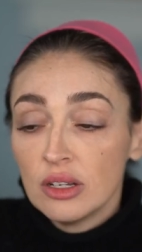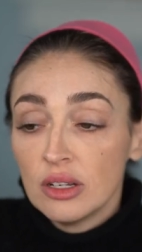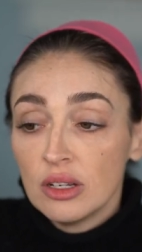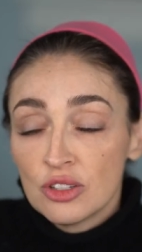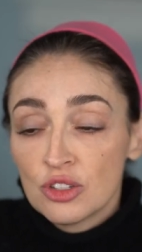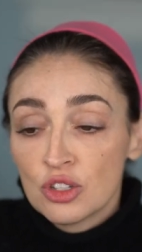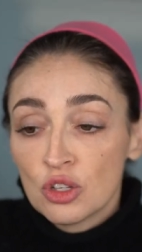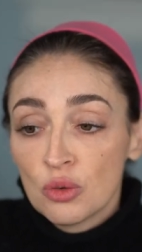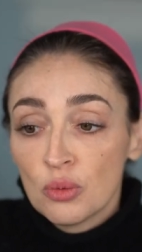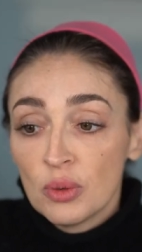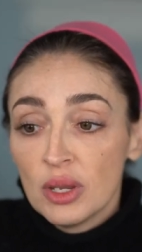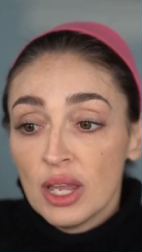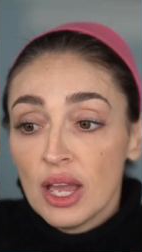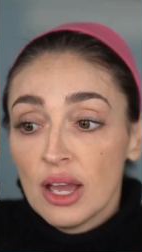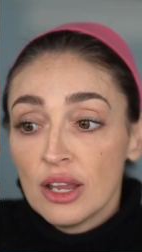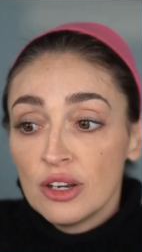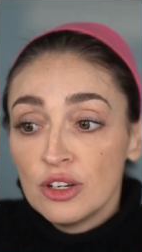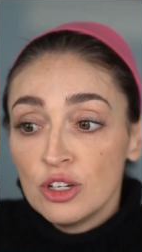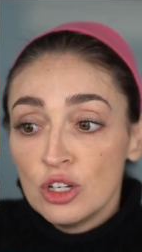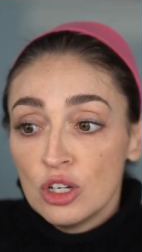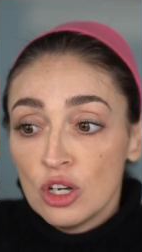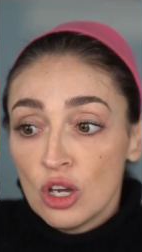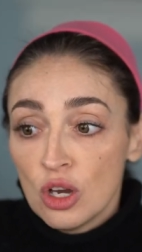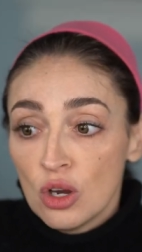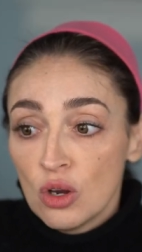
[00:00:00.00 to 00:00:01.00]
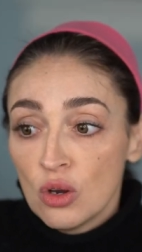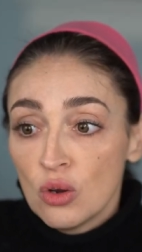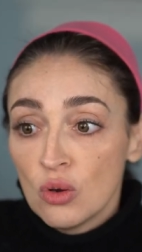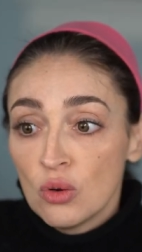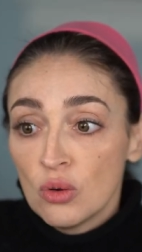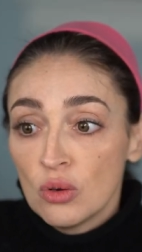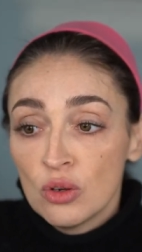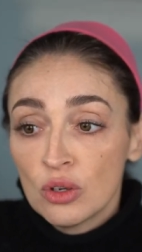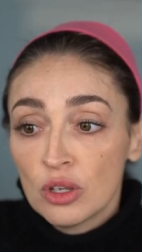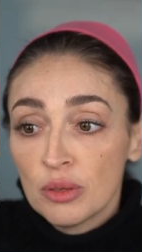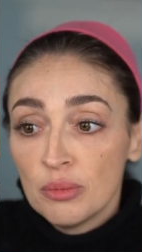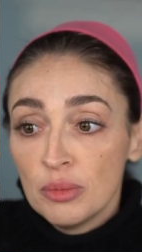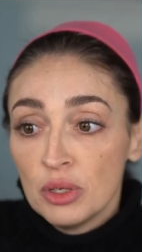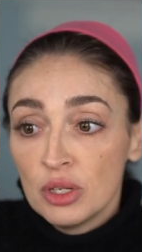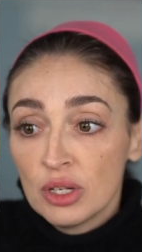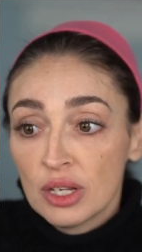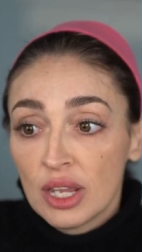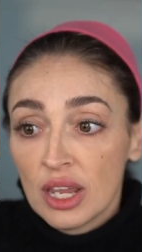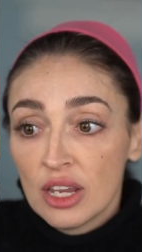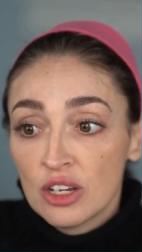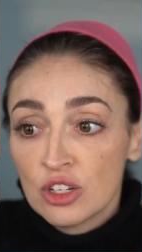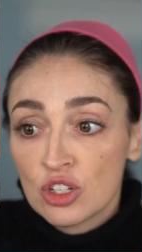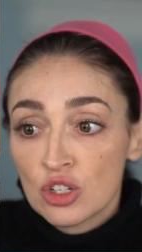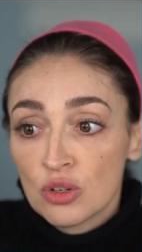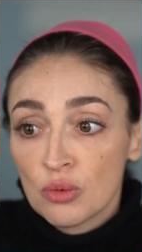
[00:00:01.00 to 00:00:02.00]
so we had no
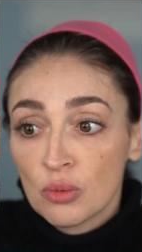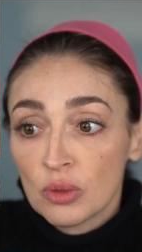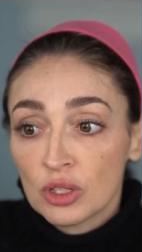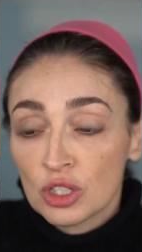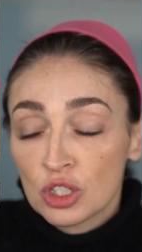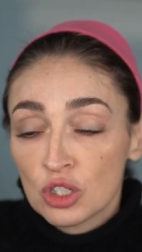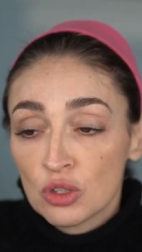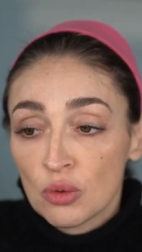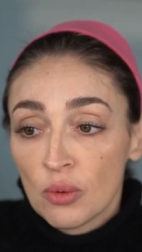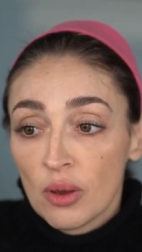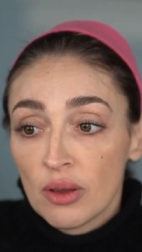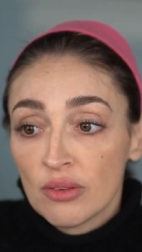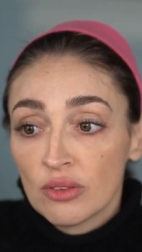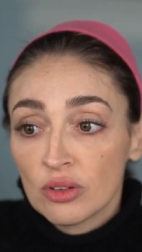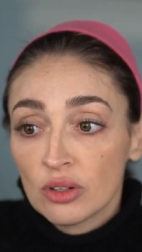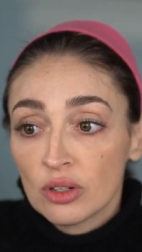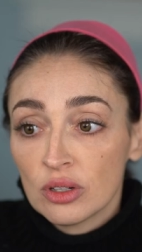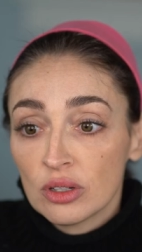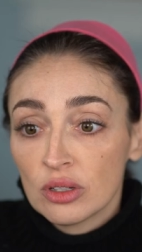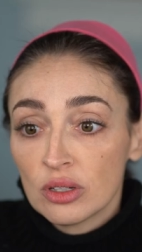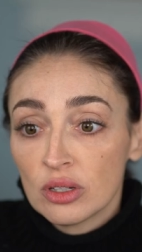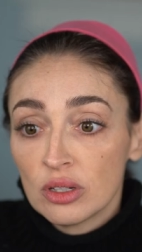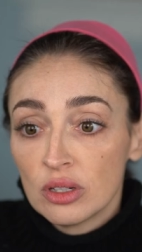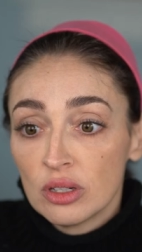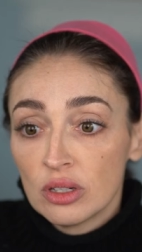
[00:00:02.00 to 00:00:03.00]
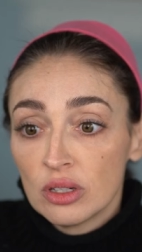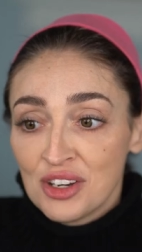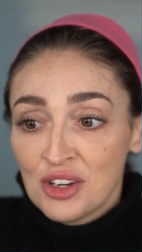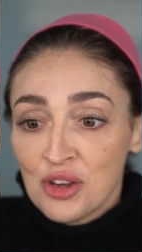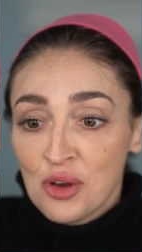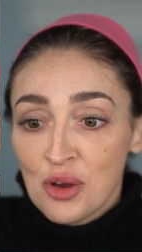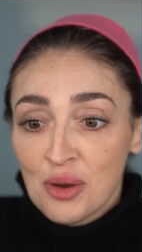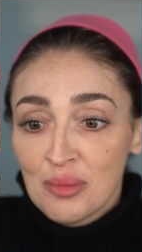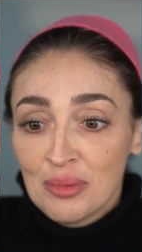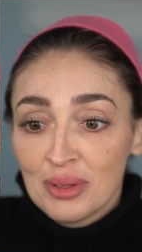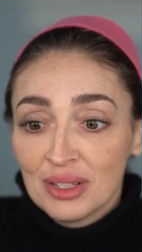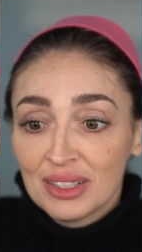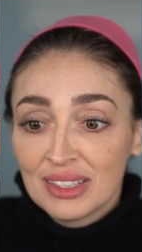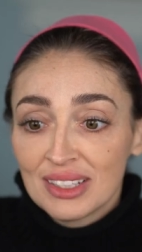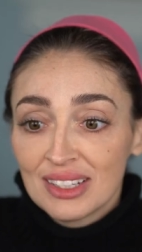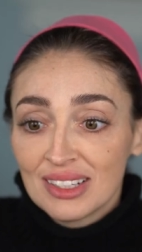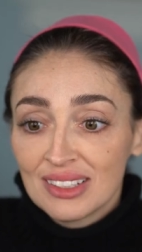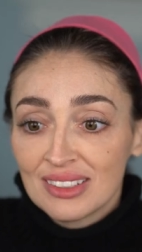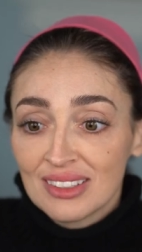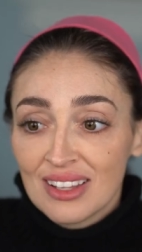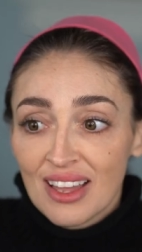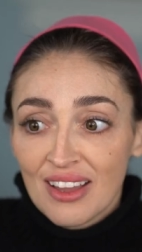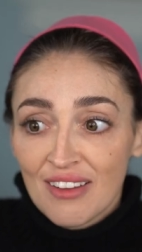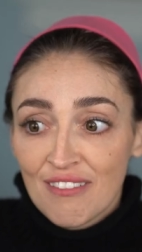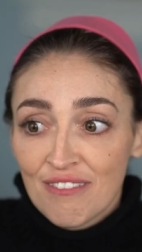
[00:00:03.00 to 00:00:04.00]
communication whatsoever, no ability to
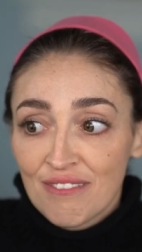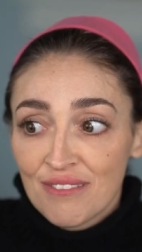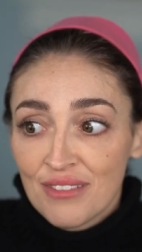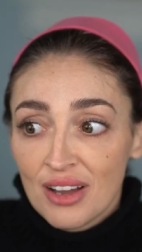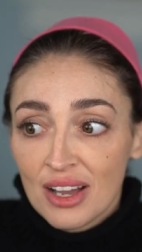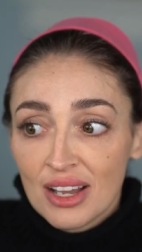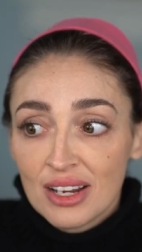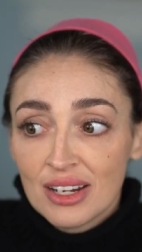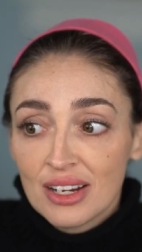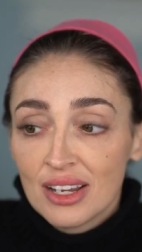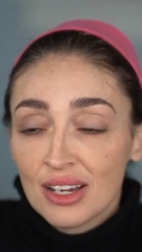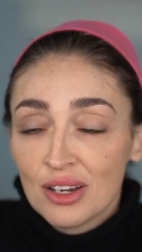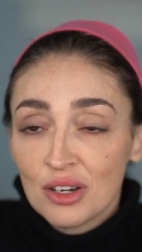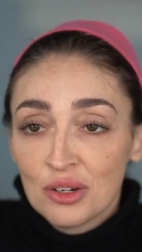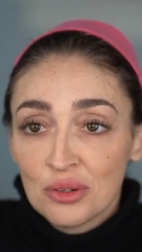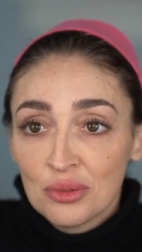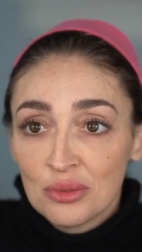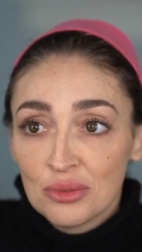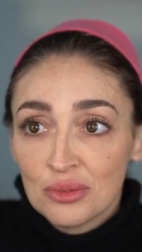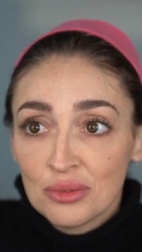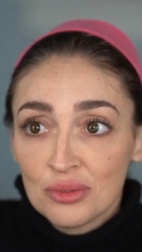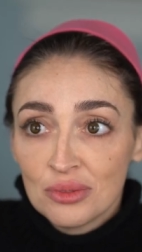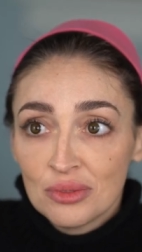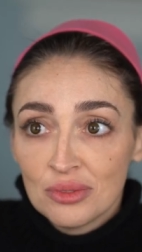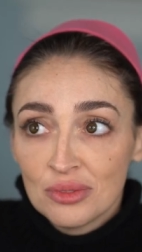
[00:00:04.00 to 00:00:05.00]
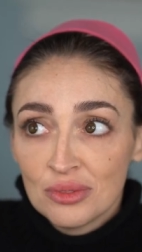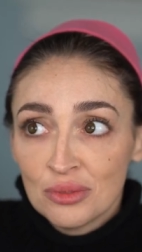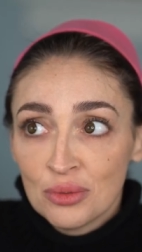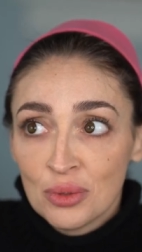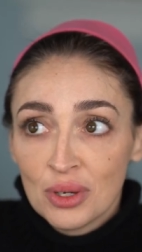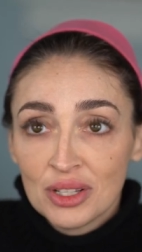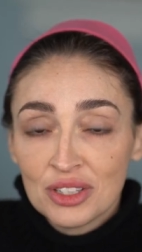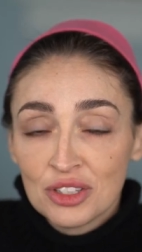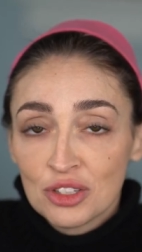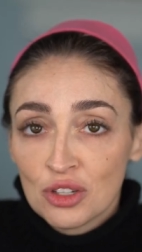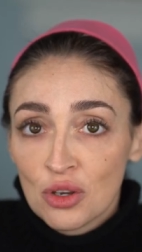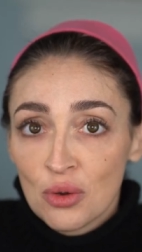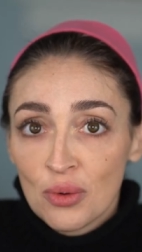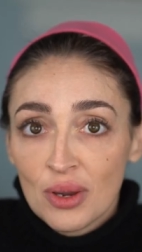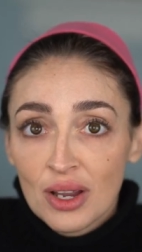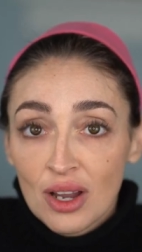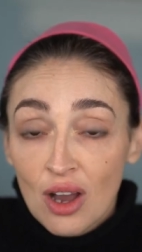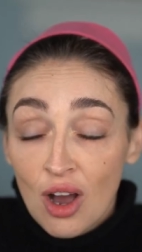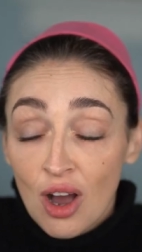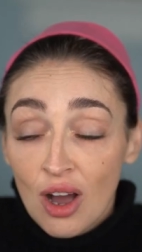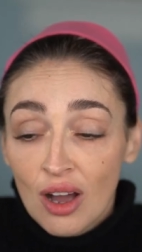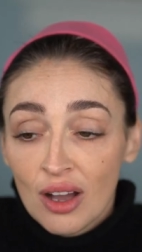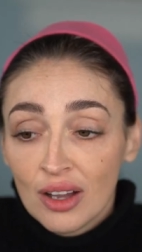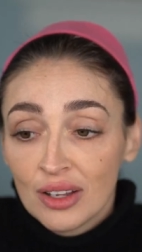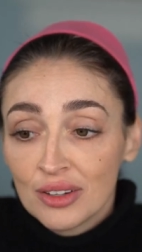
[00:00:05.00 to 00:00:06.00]
like find out what's going
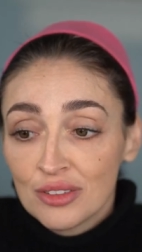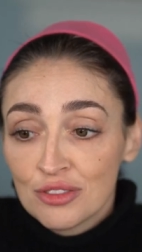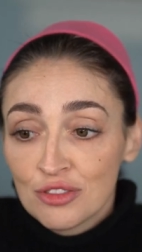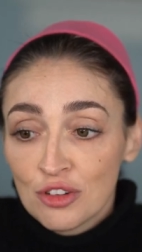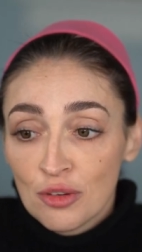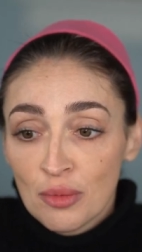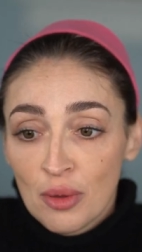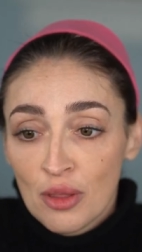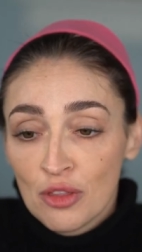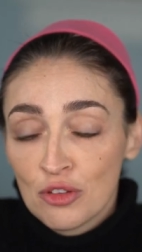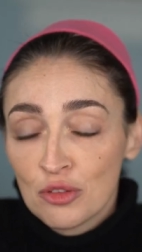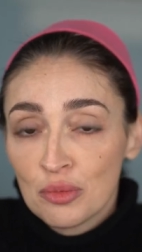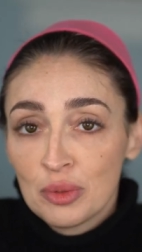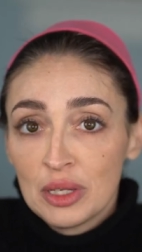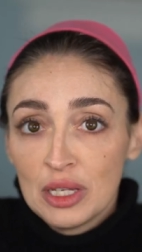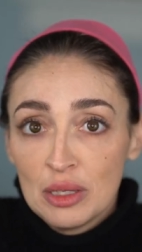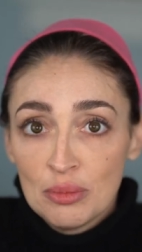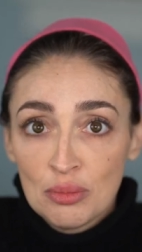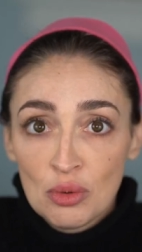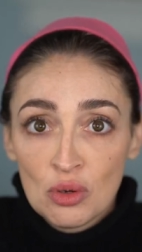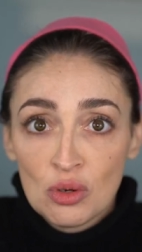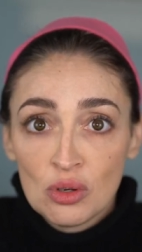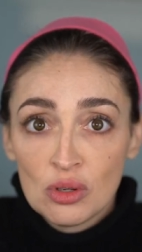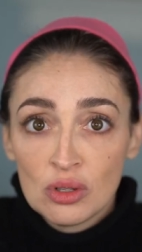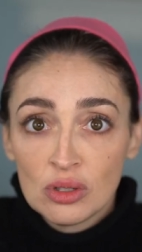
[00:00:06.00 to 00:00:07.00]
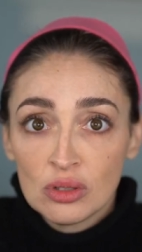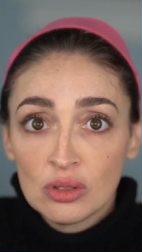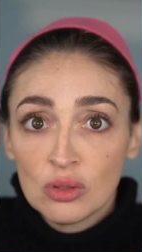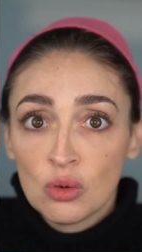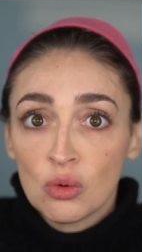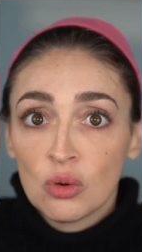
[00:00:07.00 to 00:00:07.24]
on from other people